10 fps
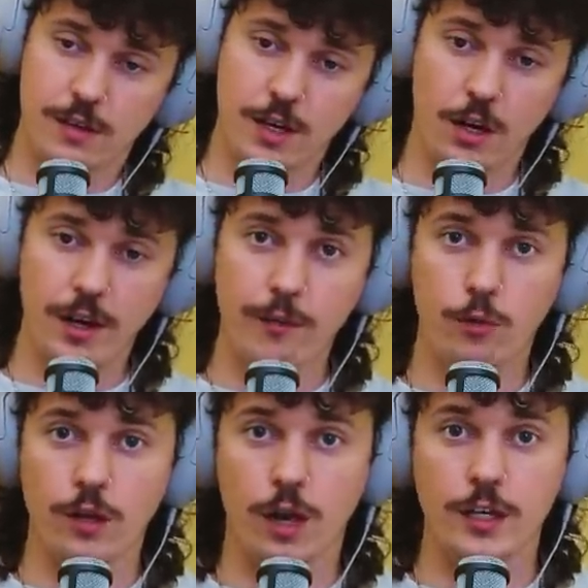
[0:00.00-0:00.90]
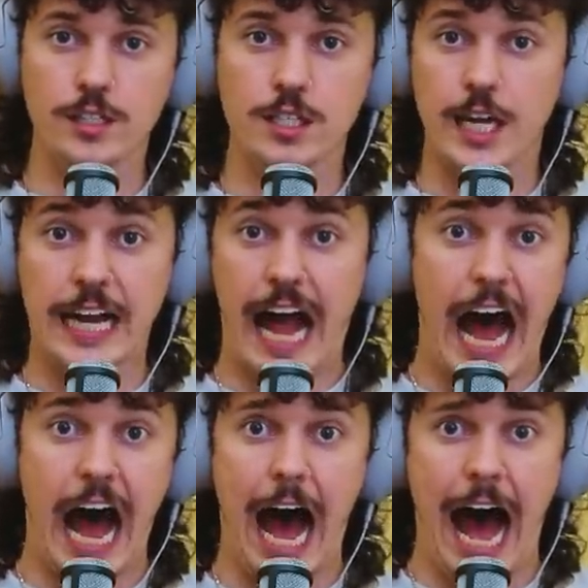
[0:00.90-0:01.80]
And everyone in the audience is like,
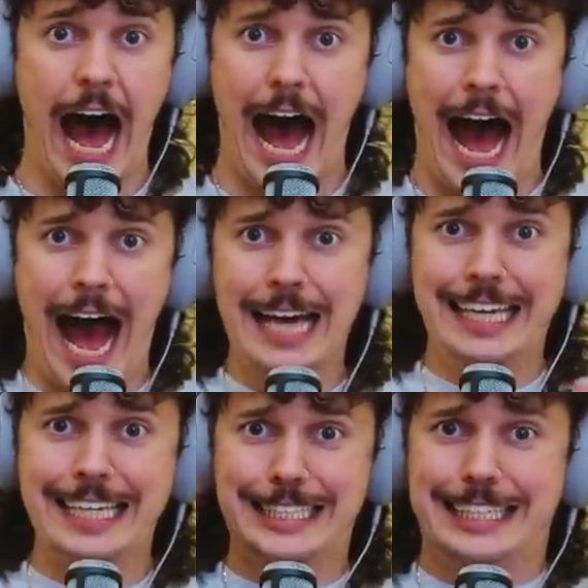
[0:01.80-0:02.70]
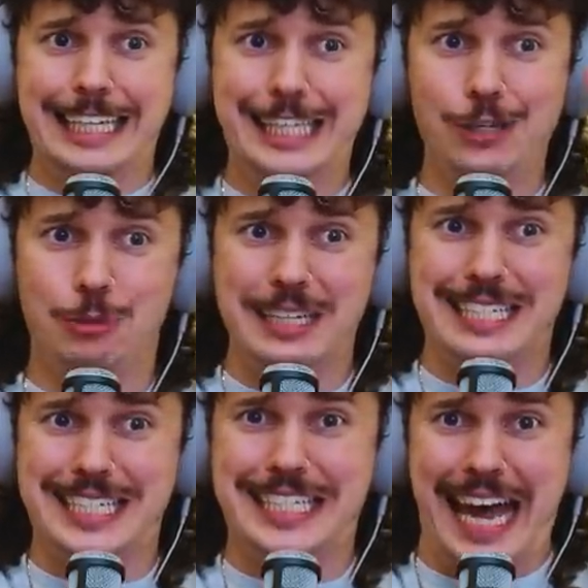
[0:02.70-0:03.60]
you can
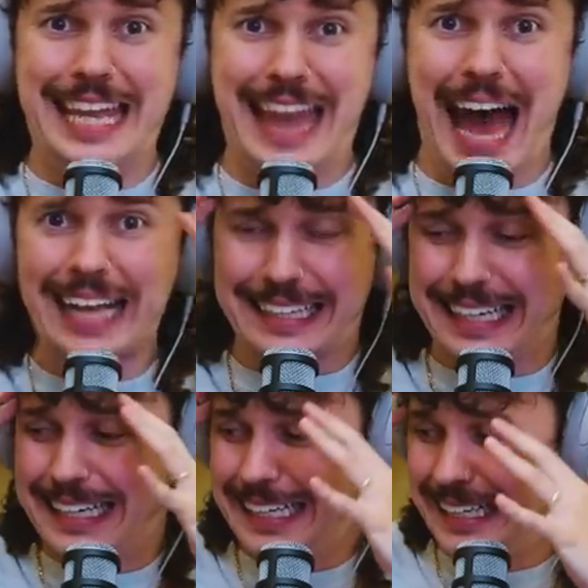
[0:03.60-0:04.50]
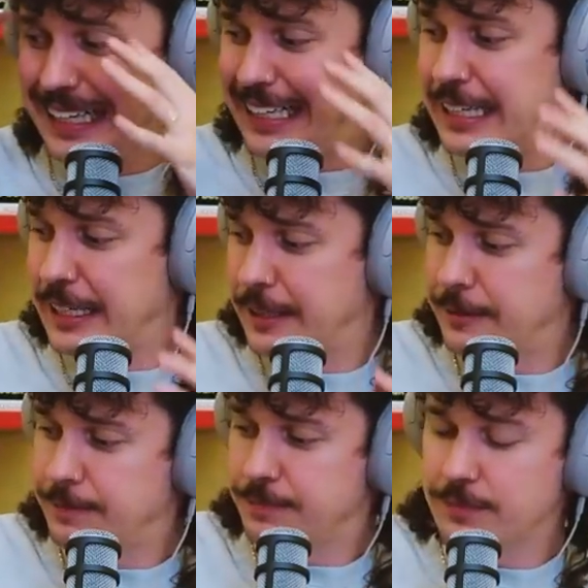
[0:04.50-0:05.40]
say that?
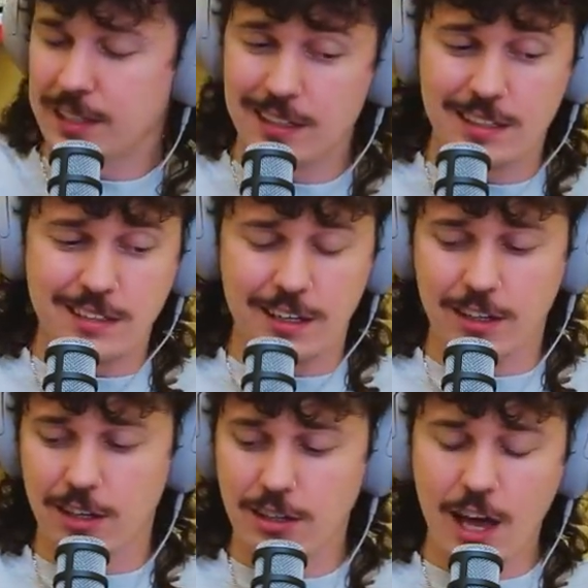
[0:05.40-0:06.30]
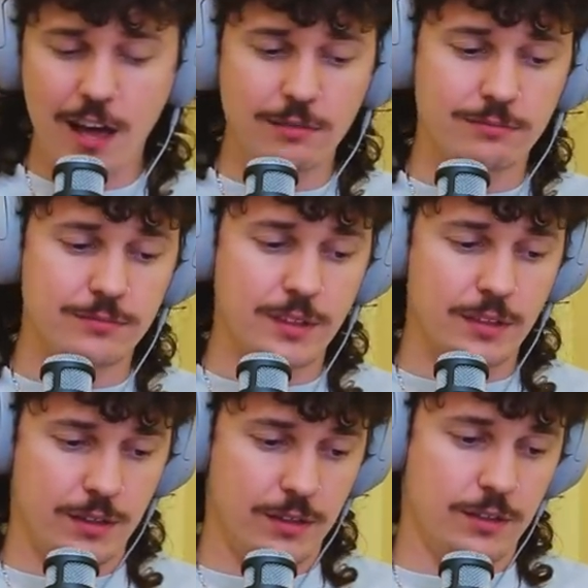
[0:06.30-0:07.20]
And he's like, yeah,
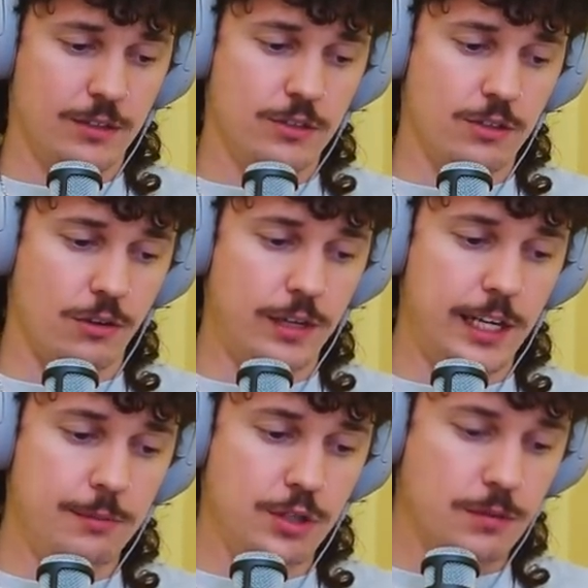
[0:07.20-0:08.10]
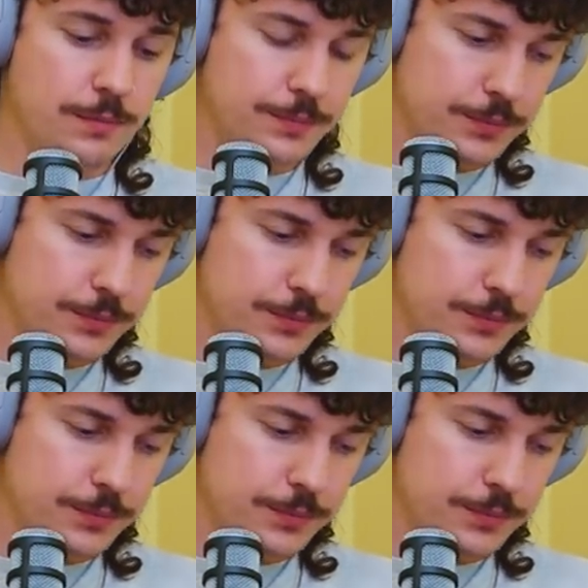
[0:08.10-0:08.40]
sorry, libs.